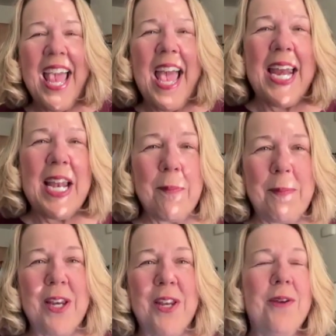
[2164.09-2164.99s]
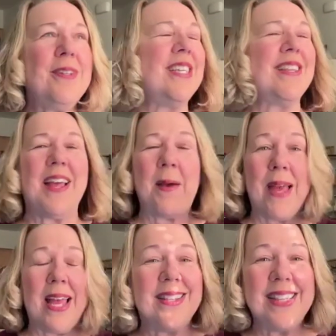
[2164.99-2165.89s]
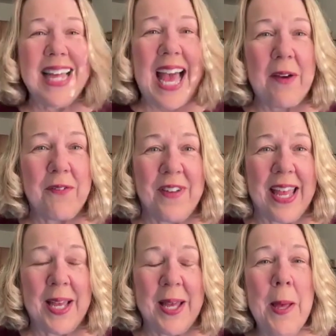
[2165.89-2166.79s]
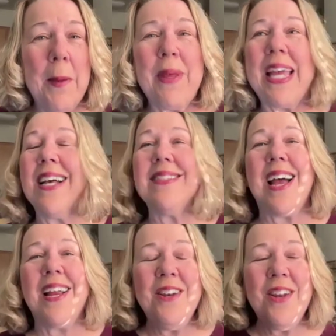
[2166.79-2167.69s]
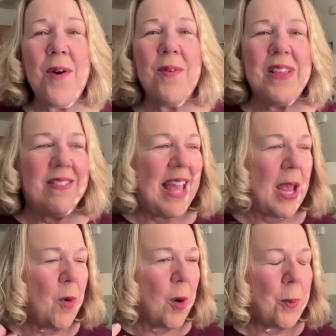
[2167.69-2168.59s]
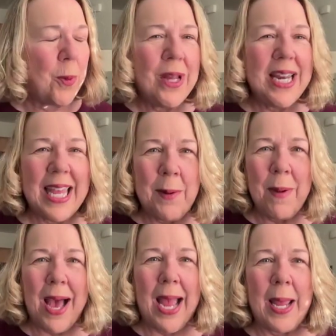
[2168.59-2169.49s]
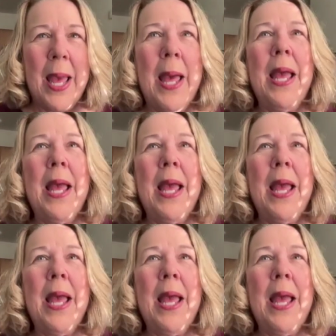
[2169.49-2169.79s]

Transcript: And I've been using them and laughing because I know that they were put in my